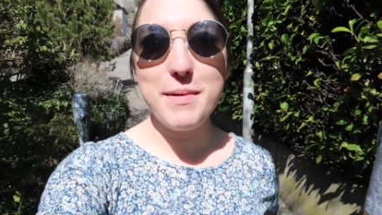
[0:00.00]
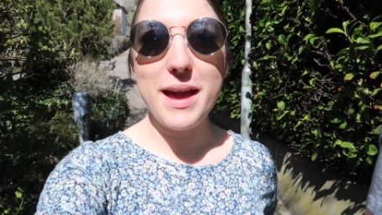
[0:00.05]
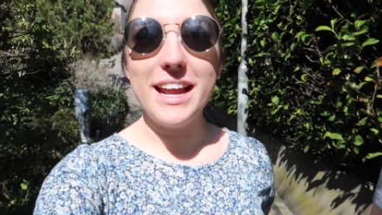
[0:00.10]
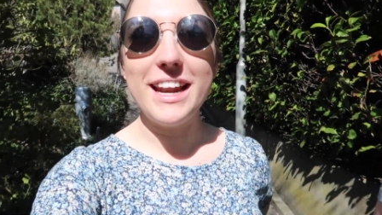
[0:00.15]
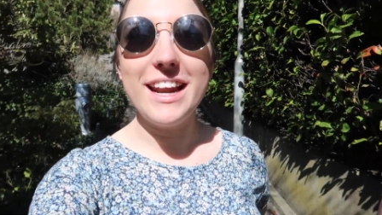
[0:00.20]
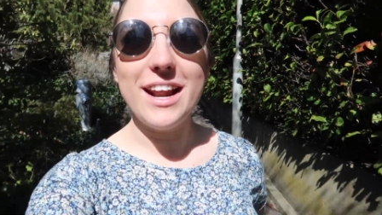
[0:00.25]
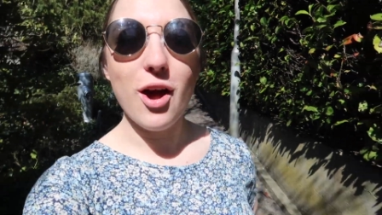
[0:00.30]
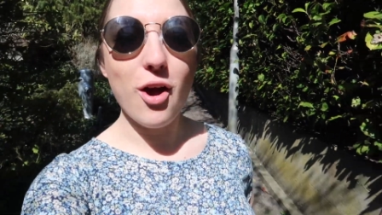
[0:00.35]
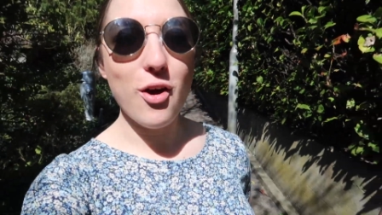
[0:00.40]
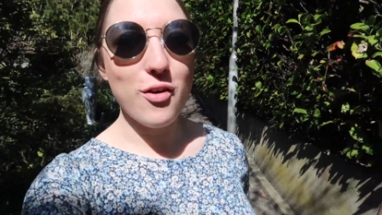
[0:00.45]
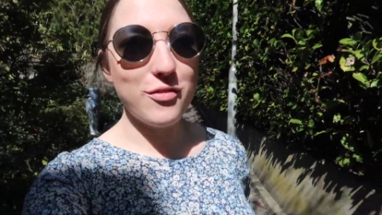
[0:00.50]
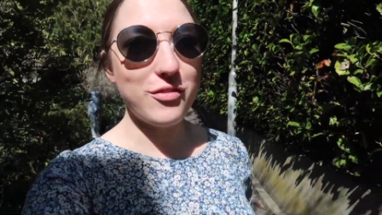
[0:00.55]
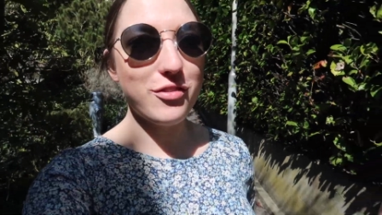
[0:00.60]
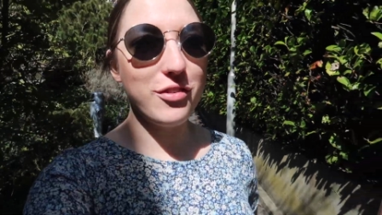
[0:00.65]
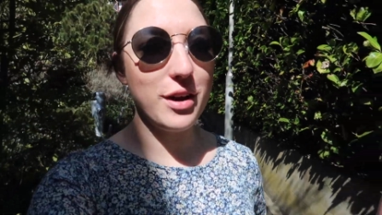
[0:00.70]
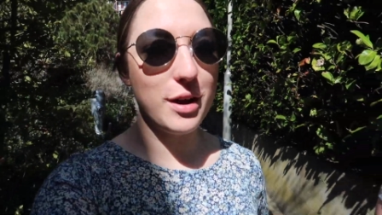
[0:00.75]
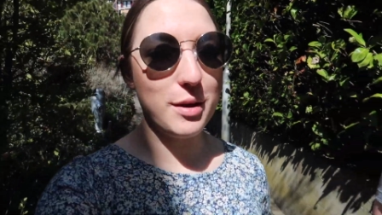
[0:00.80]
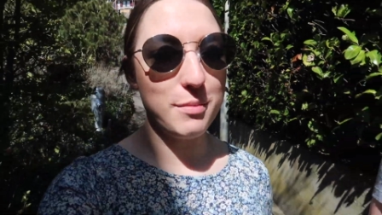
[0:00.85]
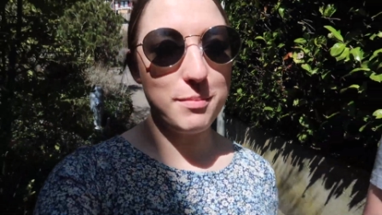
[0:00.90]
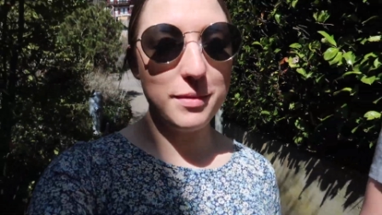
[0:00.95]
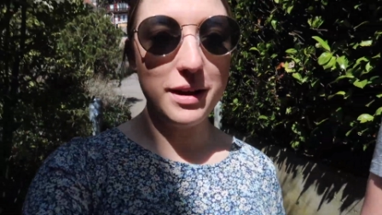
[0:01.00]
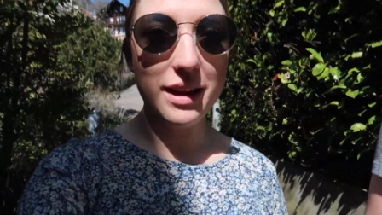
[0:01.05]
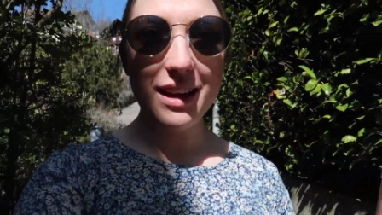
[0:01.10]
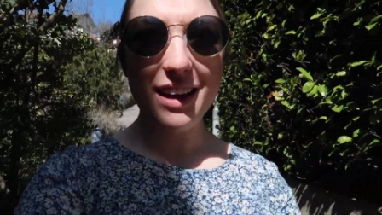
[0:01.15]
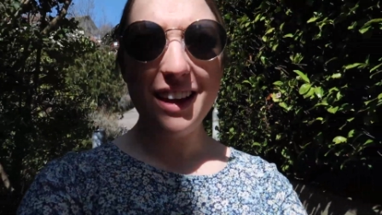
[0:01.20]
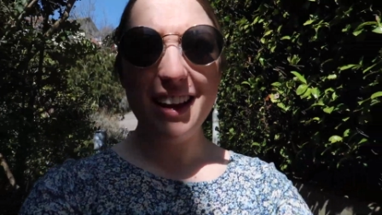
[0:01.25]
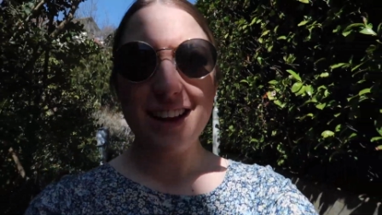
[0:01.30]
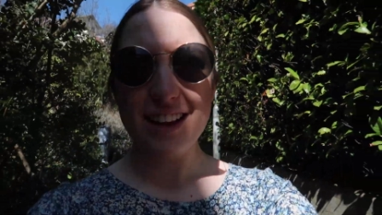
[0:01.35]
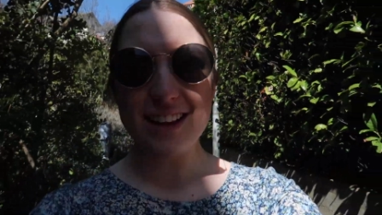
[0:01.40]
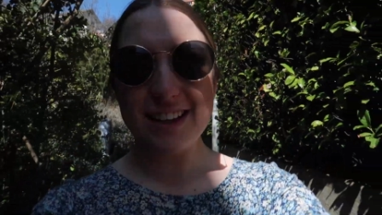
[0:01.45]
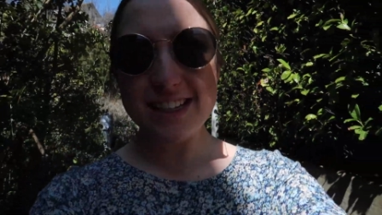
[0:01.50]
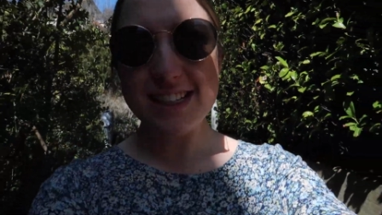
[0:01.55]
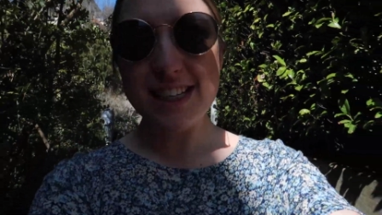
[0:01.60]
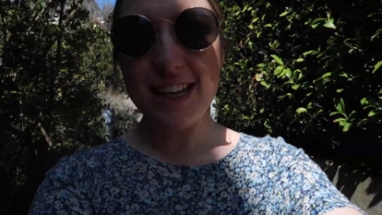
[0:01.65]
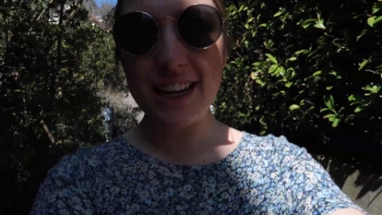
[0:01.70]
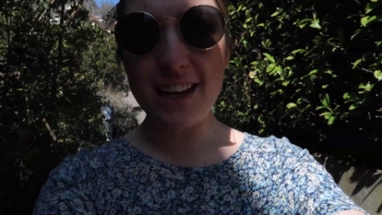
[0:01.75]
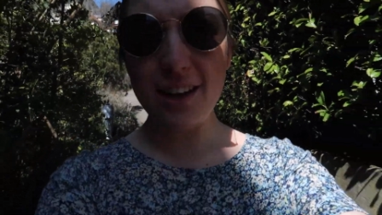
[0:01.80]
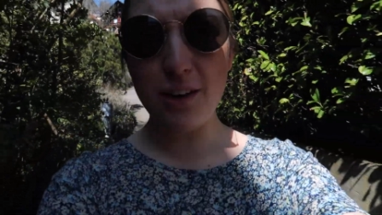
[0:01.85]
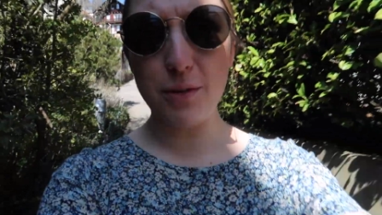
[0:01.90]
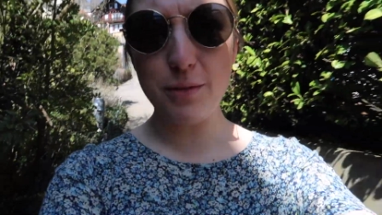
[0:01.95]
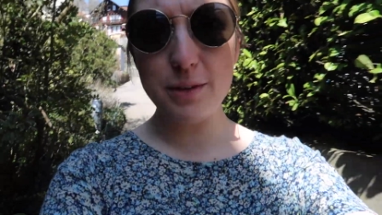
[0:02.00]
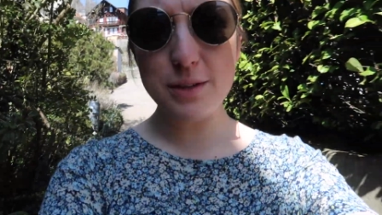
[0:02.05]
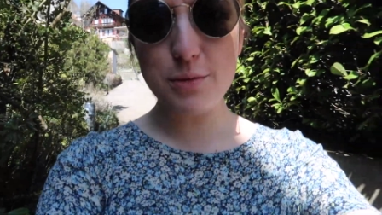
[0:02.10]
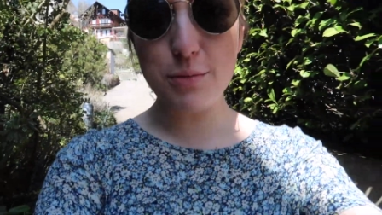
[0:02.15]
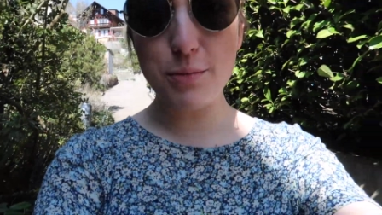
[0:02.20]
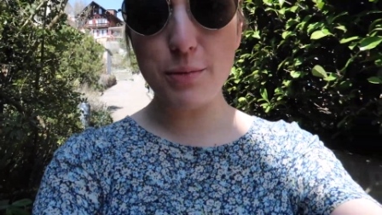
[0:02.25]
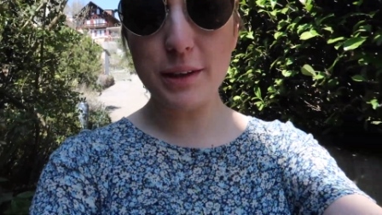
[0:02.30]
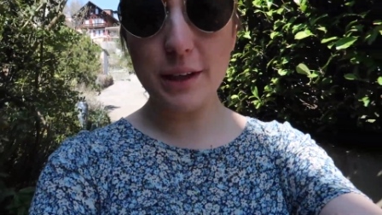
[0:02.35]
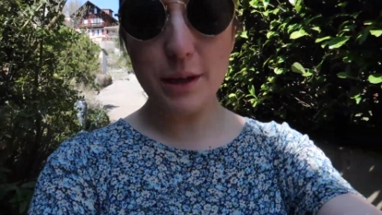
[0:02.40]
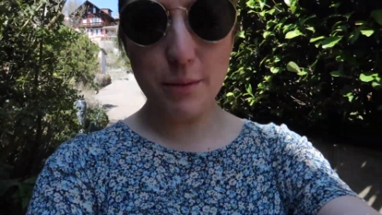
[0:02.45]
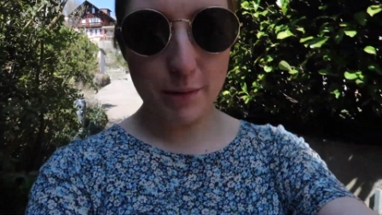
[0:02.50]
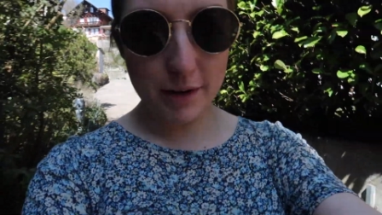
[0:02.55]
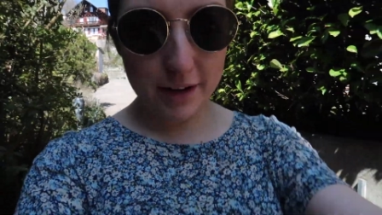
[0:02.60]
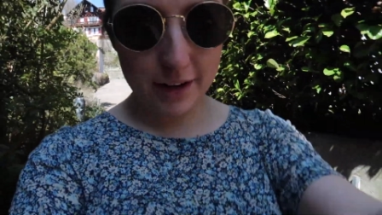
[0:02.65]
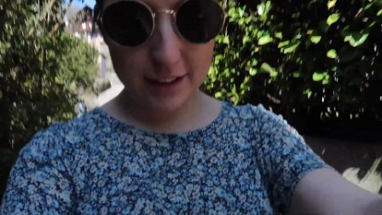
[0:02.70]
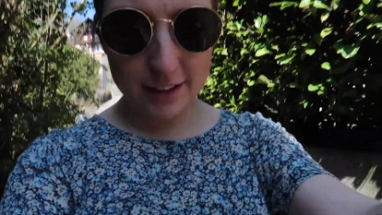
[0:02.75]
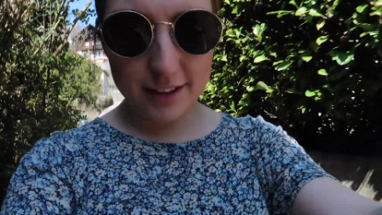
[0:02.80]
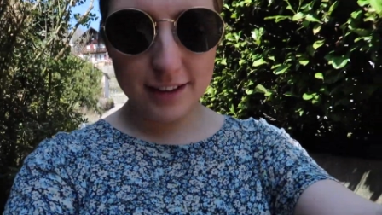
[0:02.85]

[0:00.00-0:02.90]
made it home from the city. Oh, it's really bright.